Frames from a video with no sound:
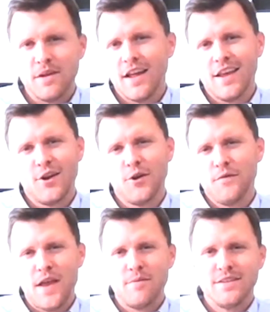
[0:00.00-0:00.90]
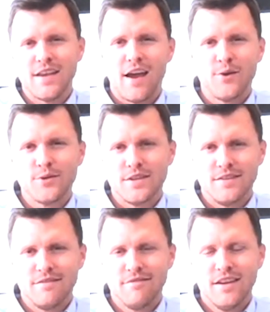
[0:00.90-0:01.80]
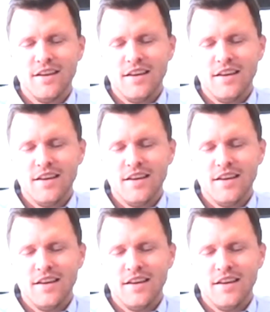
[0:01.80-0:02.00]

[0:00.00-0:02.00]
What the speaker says: like at her family's house. And